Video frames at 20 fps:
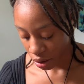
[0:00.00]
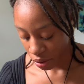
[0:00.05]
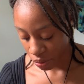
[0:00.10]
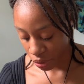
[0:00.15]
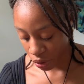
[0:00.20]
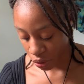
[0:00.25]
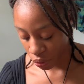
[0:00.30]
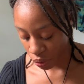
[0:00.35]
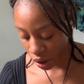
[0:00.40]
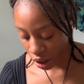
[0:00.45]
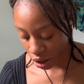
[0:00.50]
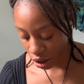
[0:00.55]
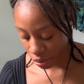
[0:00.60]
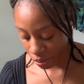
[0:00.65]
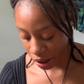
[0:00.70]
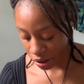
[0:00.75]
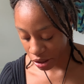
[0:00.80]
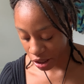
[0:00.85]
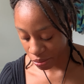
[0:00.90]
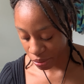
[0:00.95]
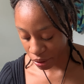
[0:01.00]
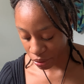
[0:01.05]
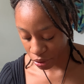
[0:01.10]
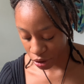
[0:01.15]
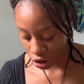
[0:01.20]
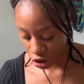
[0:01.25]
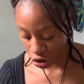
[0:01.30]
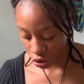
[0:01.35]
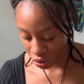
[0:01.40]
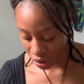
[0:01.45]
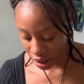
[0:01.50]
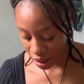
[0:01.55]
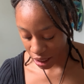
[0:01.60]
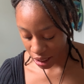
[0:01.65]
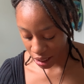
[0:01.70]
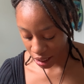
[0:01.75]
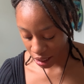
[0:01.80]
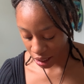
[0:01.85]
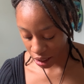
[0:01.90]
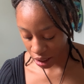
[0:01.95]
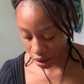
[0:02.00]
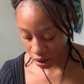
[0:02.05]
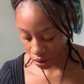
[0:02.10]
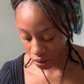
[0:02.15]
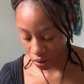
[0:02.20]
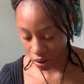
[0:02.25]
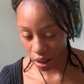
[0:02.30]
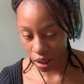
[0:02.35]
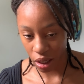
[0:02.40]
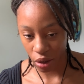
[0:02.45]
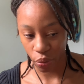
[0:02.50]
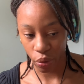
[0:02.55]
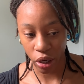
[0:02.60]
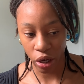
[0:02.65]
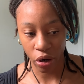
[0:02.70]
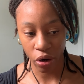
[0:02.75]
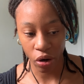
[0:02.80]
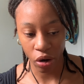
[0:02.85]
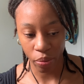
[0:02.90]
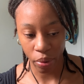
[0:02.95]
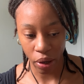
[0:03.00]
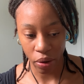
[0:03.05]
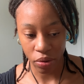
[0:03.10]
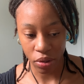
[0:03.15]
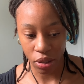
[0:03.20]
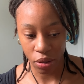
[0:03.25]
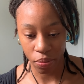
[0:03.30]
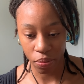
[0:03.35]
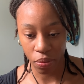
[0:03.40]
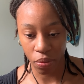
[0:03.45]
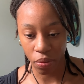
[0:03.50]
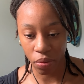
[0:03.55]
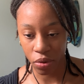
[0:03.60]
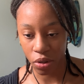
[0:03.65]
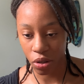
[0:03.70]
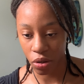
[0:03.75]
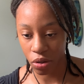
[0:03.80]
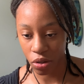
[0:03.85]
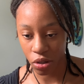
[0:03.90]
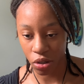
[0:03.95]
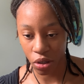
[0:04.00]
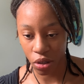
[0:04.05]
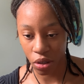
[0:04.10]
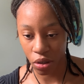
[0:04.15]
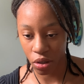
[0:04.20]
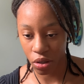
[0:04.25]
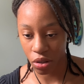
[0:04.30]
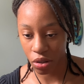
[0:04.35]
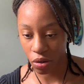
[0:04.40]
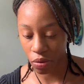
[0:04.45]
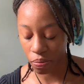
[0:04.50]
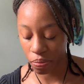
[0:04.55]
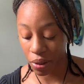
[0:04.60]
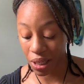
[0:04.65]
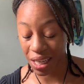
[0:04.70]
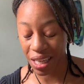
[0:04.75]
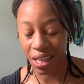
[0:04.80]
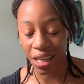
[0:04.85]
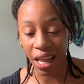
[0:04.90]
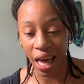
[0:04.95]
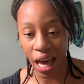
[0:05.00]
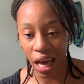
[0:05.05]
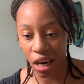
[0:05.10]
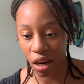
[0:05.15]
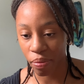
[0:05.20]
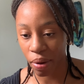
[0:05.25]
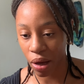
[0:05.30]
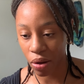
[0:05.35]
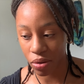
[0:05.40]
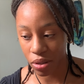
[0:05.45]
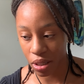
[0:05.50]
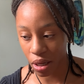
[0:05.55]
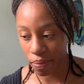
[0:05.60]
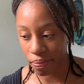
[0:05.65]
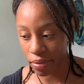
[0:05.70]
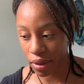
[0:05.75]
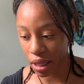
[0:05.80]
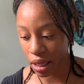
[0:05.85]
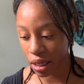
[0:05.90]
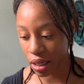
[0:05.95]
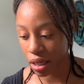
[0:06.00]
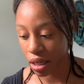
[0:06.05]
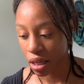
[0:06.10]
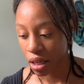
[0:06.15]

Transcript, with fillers: But we are about to be rejoicing, okay? We are about to, to, to, to be glad about something.